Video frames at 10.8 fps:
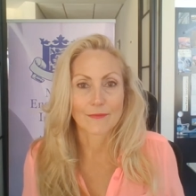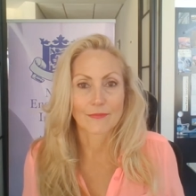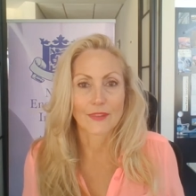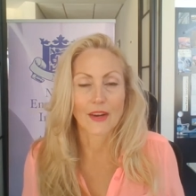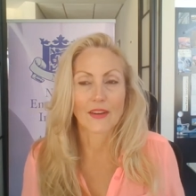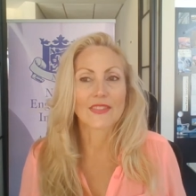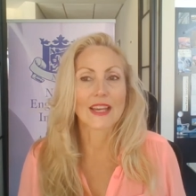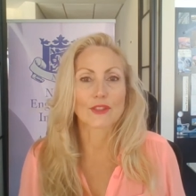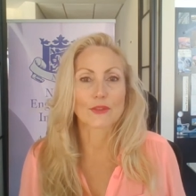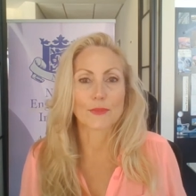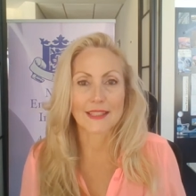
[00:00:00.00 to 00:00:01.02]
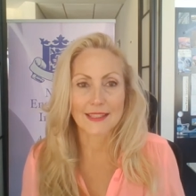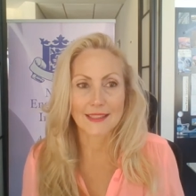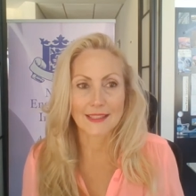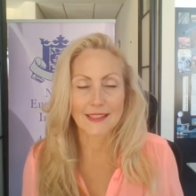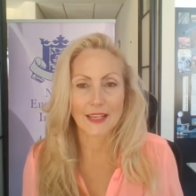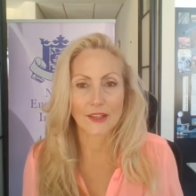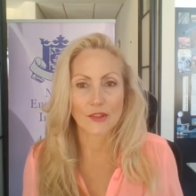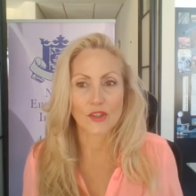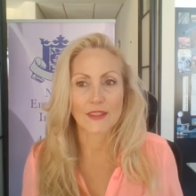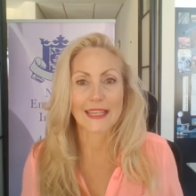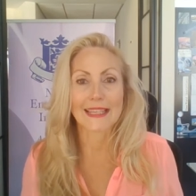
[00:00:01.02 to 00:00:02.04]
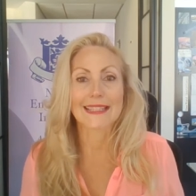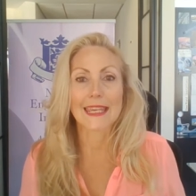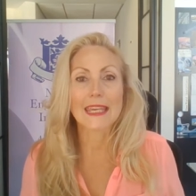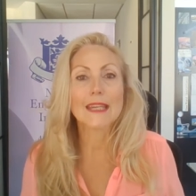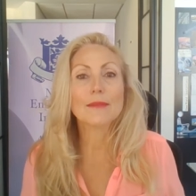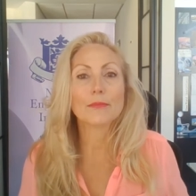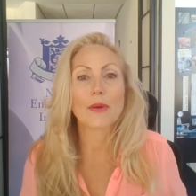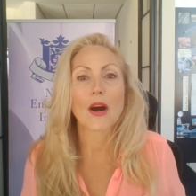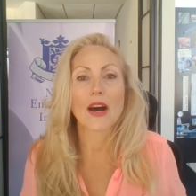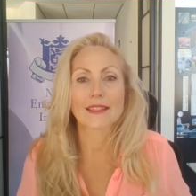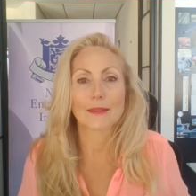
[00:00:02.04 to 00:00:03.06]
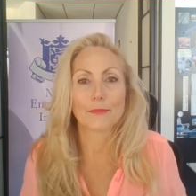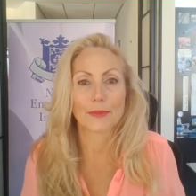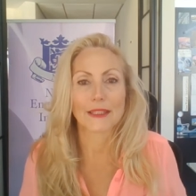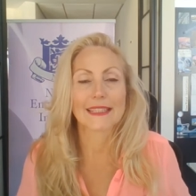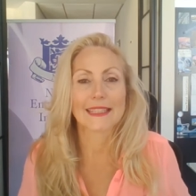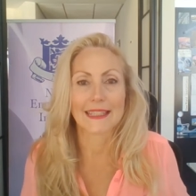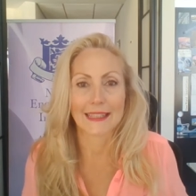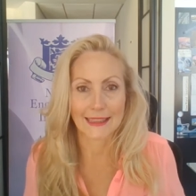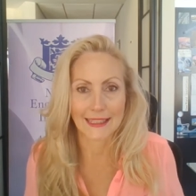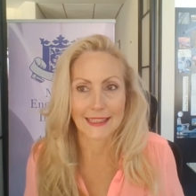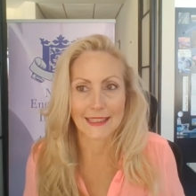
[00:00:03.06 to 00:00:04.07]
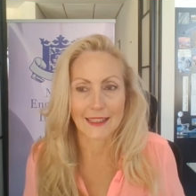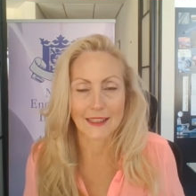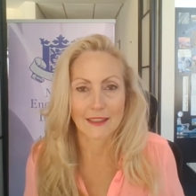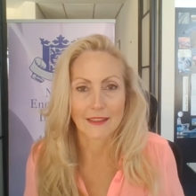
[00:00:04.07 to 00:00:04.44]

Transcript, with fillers: All right, that's resistance energy. That's impossibility thinking.